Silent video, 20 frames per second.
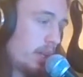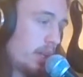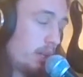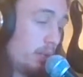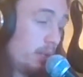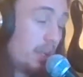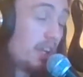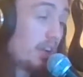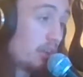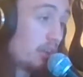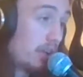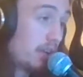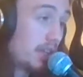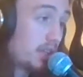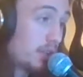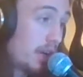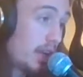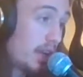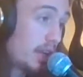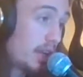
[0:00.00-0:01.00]
We did our ear
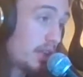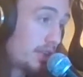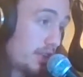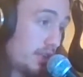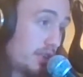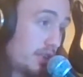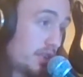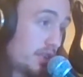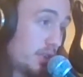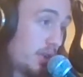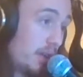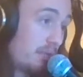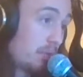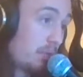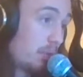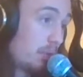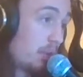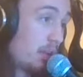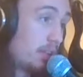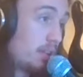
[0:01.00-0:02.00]
training as usual.
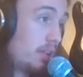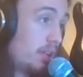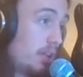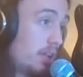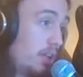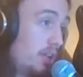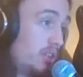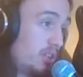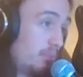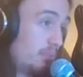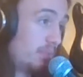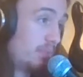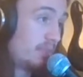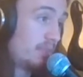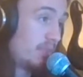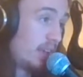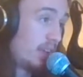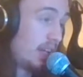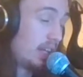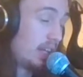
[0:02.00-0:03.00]
Everyone should be
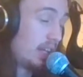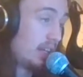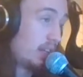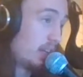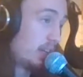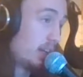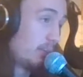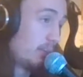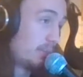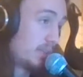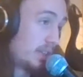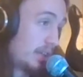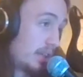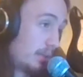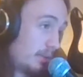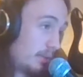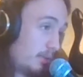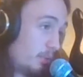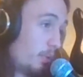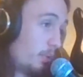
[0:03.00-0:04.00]
fairly up to date
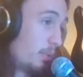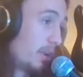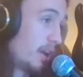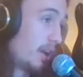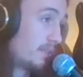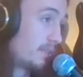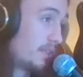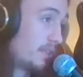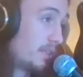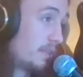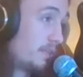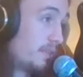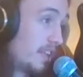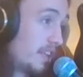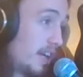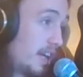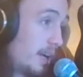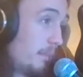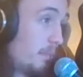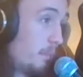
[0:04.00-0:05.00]
with what we have to do for
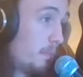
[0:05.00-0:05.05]
that.